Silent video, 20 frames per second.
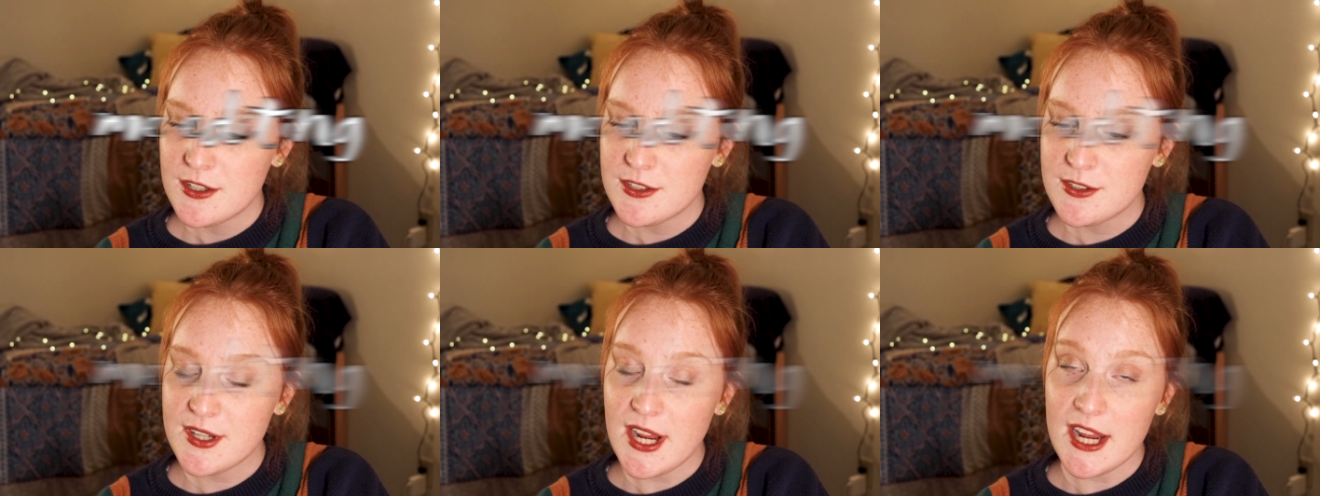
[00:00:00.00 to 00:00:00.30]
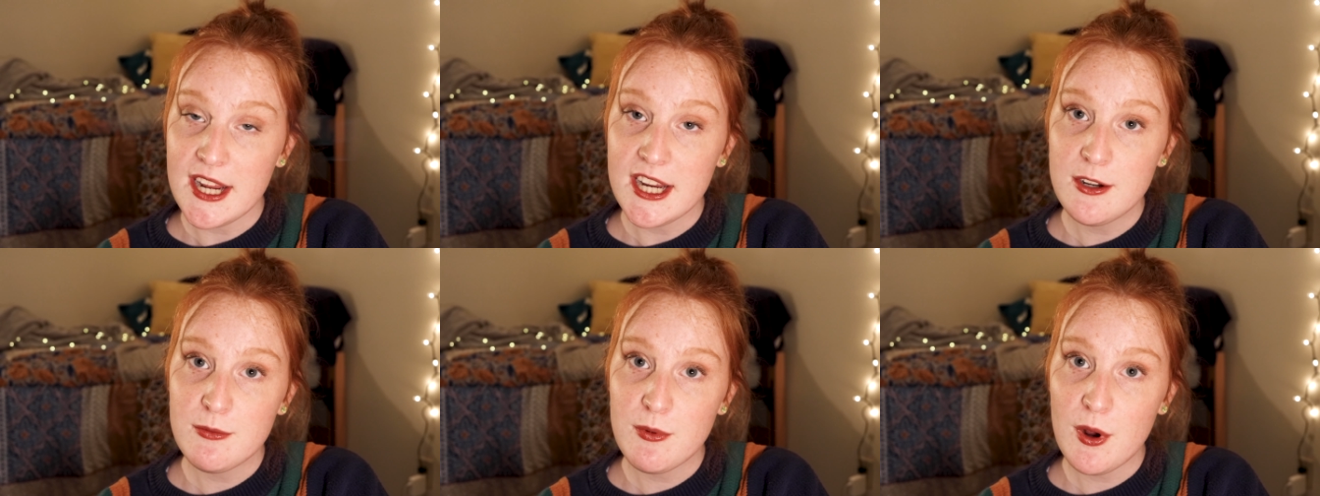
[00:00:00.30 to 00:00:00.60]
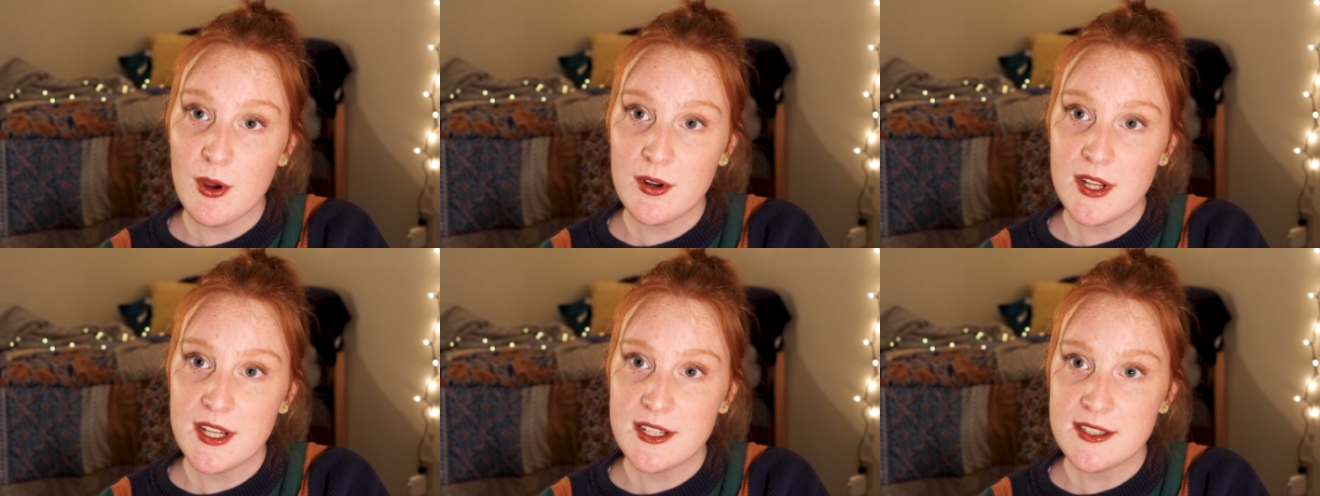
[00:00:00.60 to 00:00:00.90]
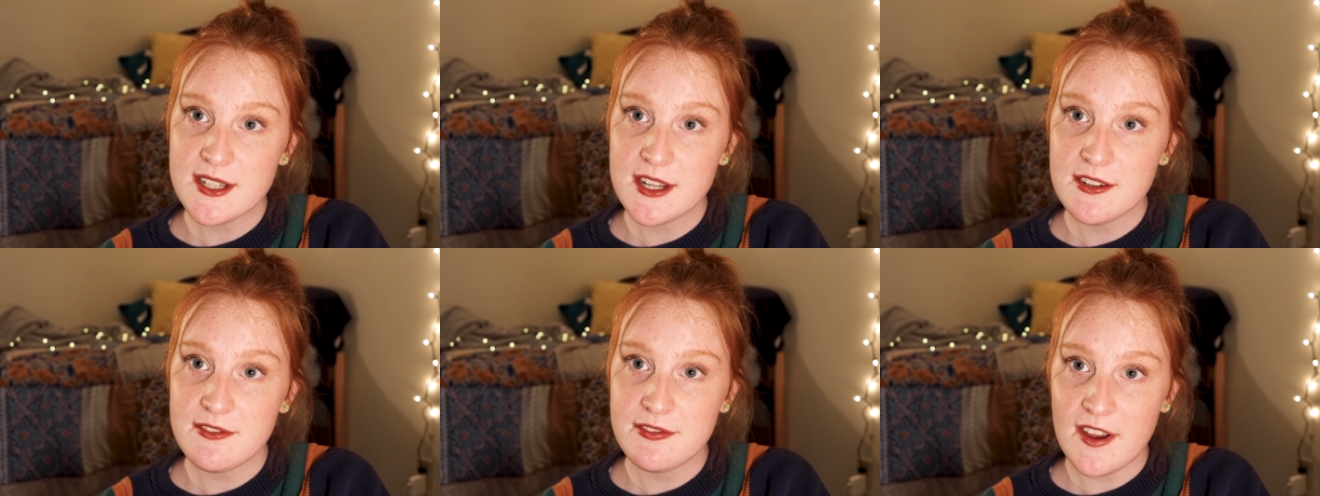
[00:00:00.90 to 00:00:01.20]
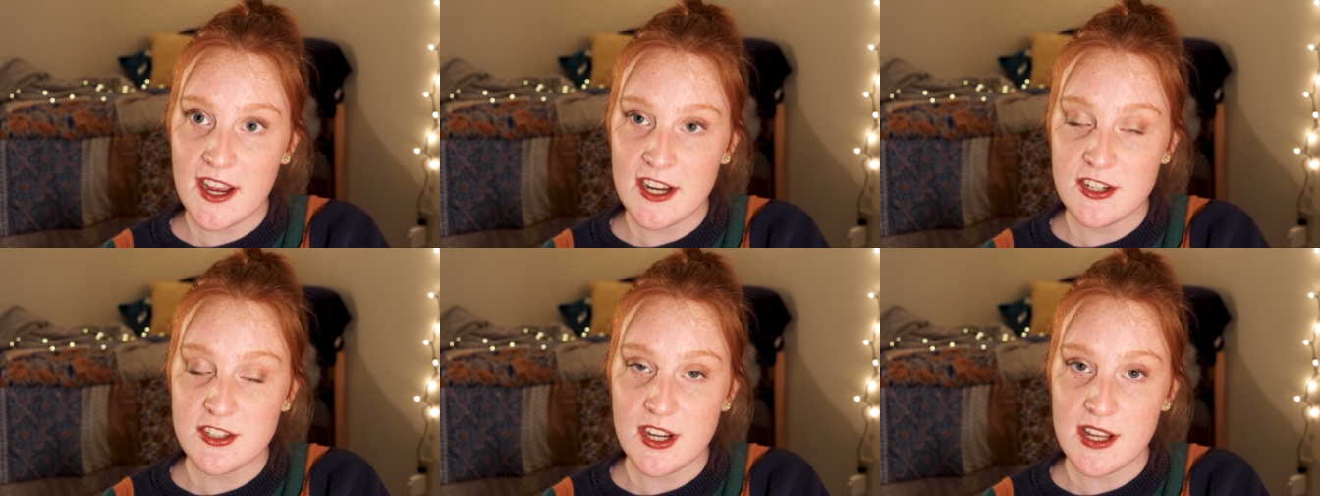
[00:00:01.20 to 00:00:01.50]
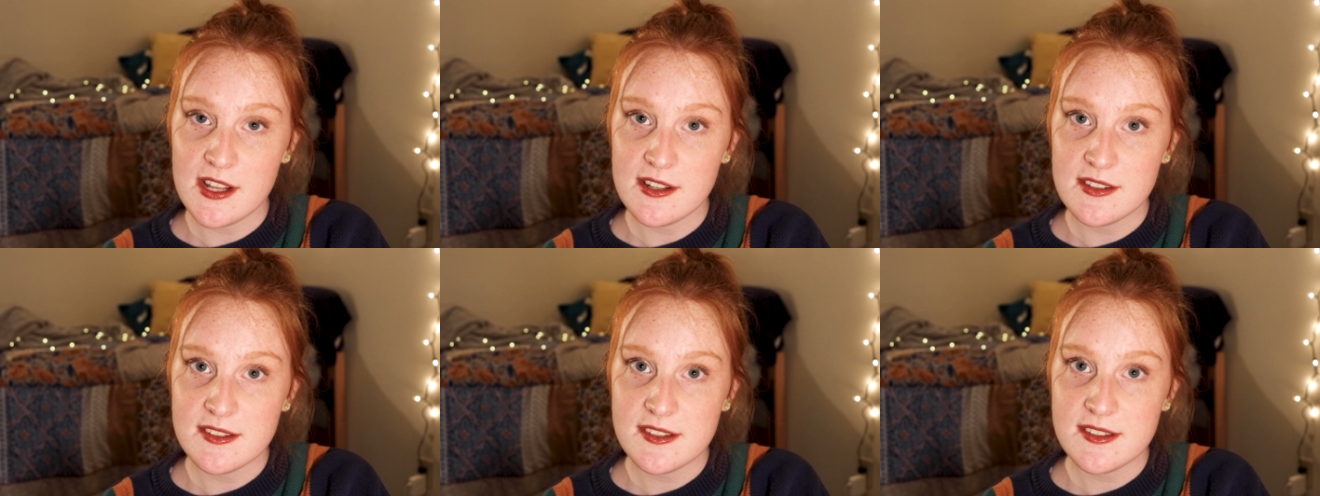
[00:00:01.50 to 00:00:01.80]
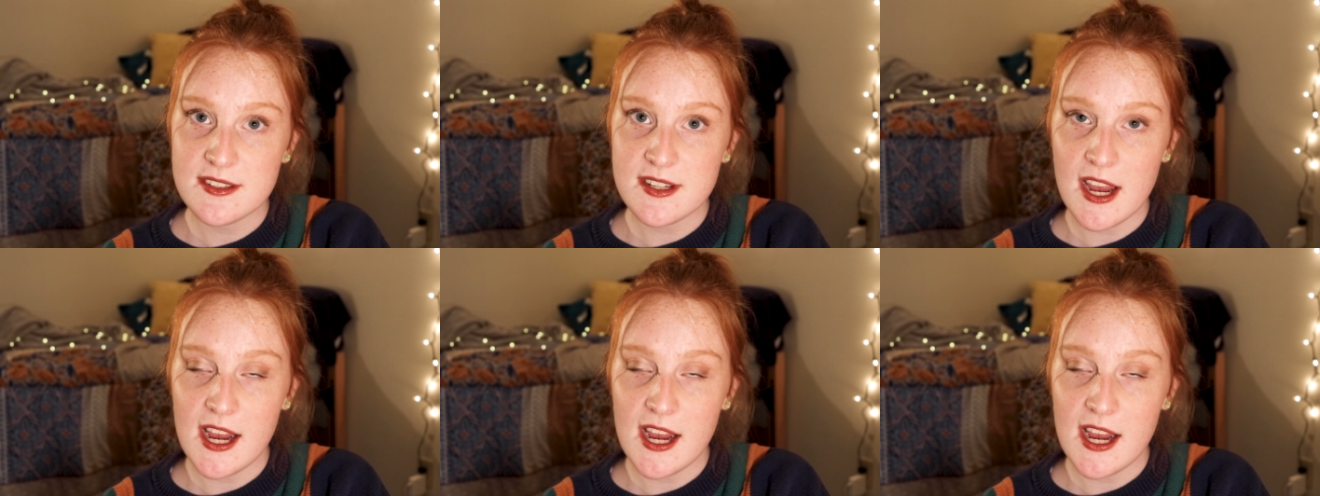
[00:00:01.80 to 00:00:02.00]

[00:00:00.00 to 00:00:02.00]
So, yeah, he wrote his confessions,